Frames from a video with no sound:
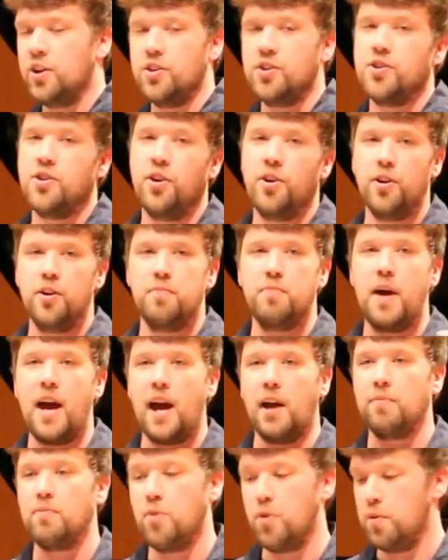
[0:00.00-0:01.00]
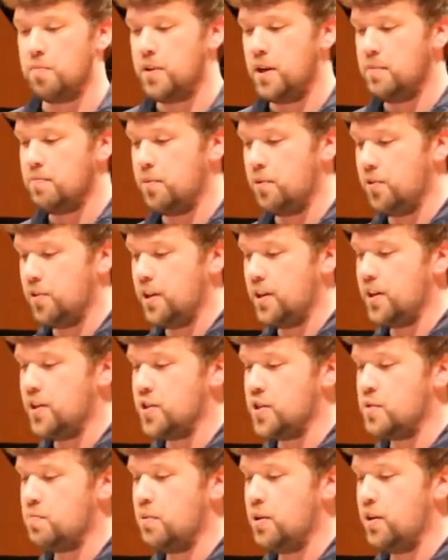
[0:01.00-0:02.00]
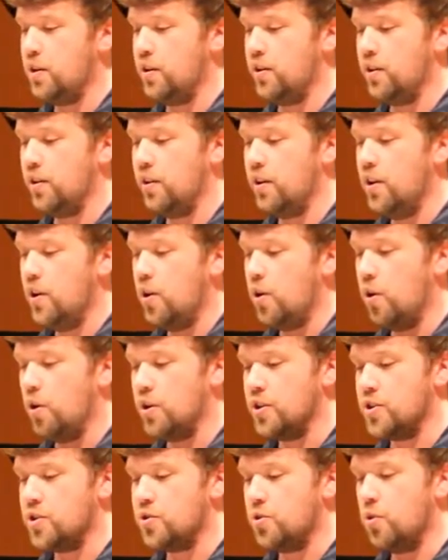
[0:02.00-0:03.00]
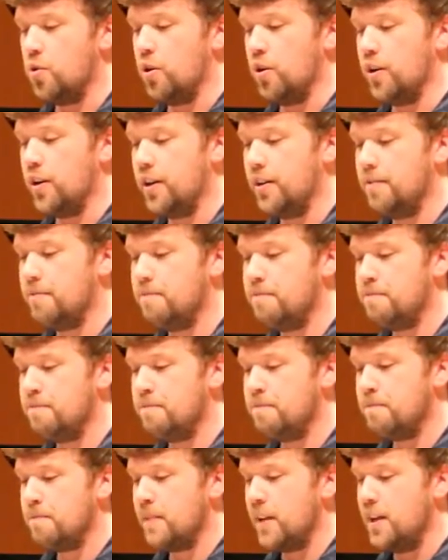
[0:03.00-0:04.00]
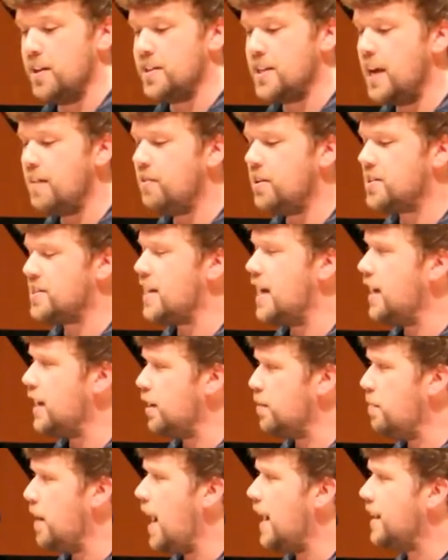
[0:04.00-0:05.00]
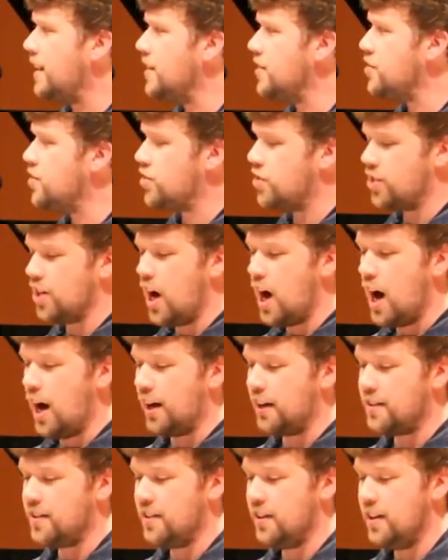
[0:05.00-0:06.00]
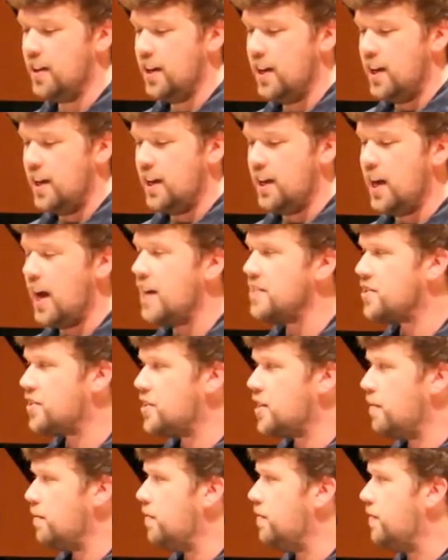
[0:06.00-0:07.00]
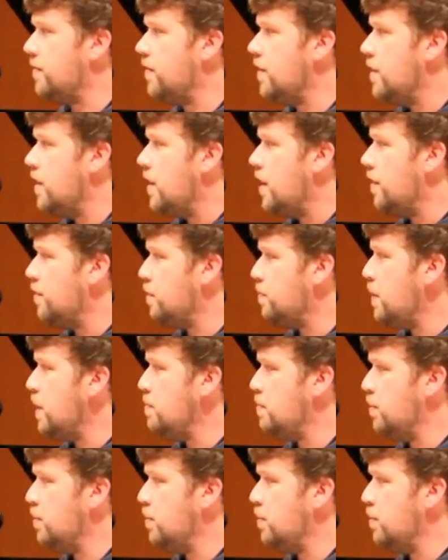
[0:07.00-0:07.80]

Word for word: could turn back more people than his spear or his sword? And David is taken aback. He's shocked. He asks some of, of the